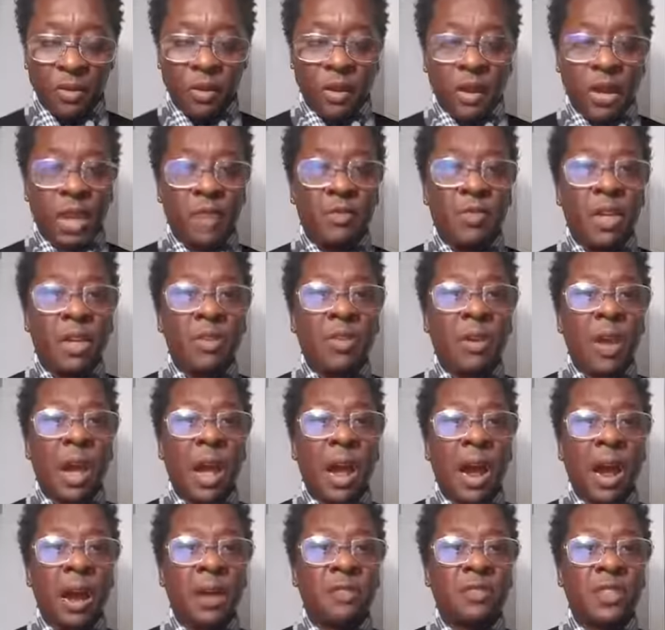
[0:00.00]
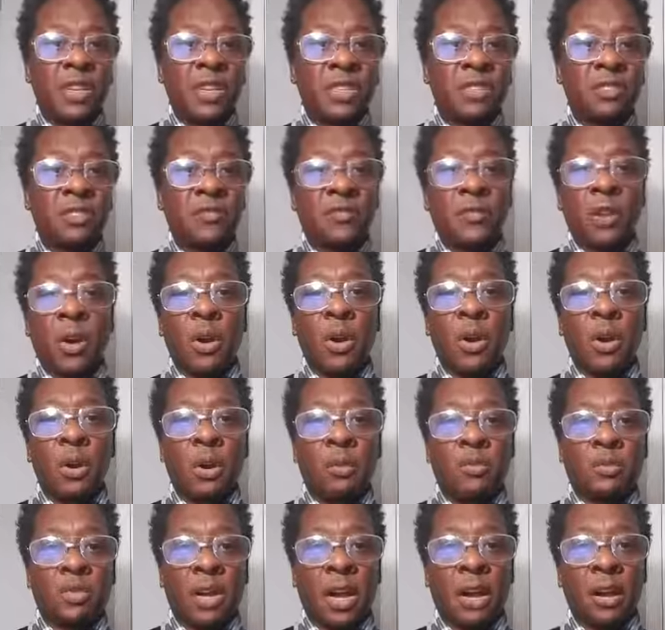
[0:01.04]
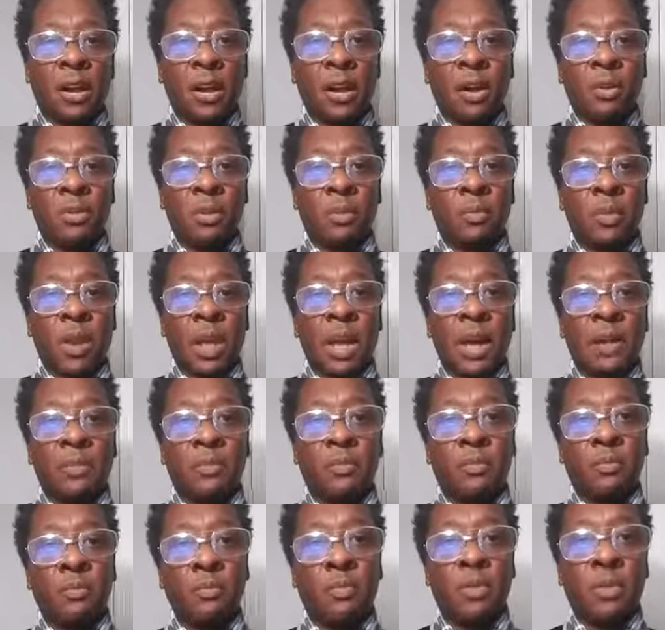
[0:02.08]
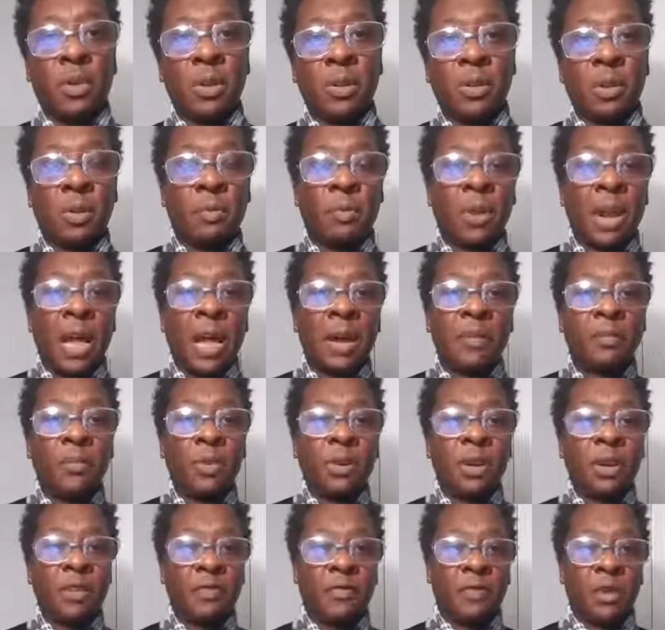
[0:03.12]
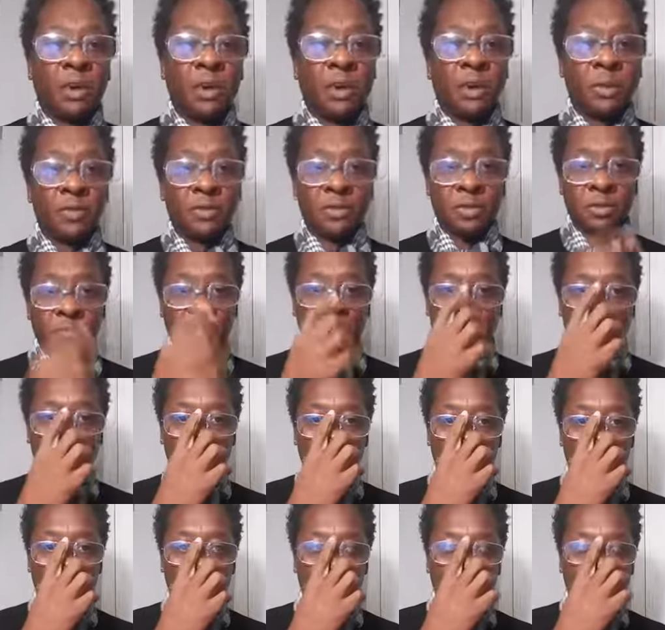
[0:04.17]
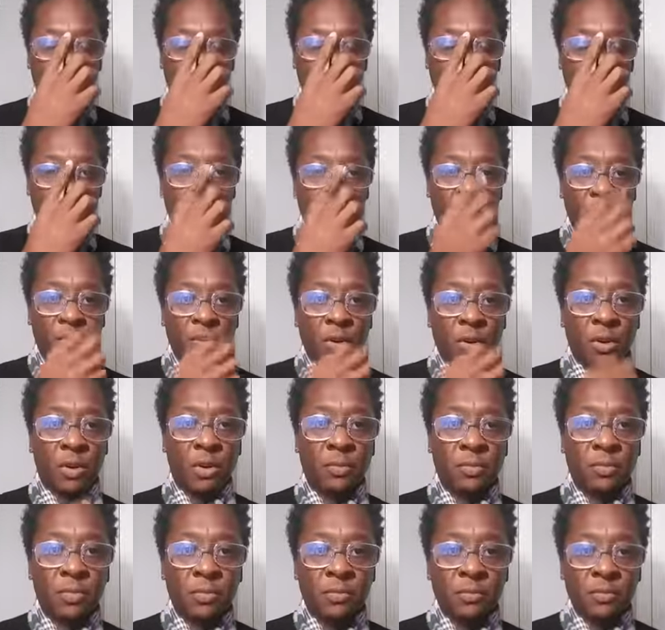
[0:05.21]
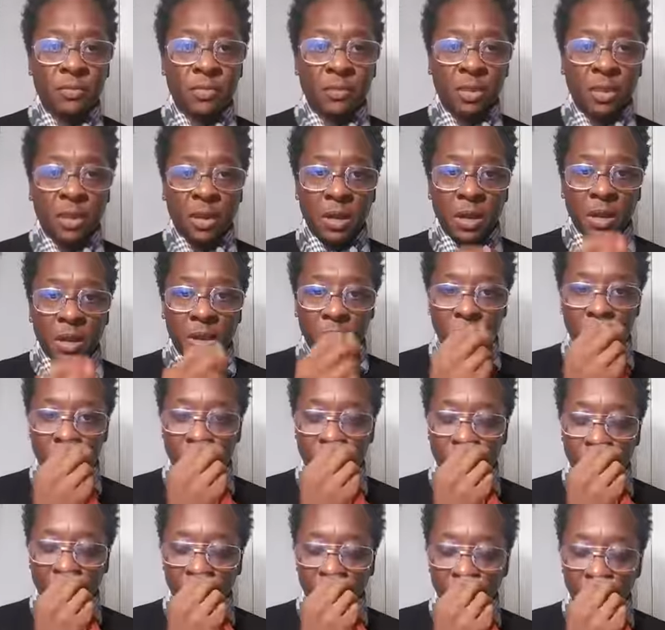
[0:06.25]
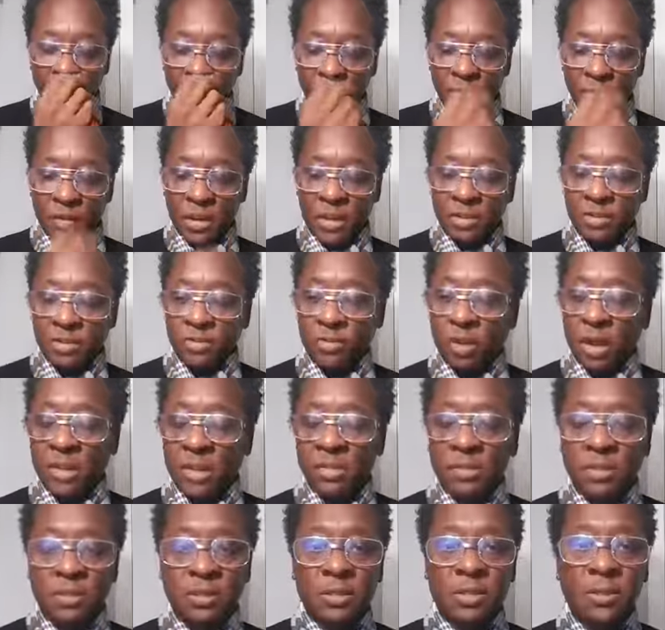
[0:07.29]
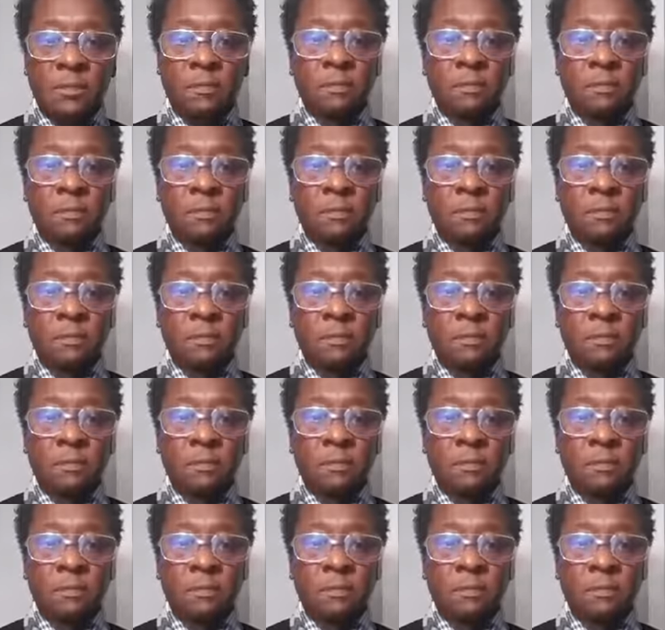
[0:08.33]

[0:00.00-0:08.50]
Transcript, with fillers: And then you hire these firms, I call the black, the black bully firms, black liberal firms, who are given, given instructions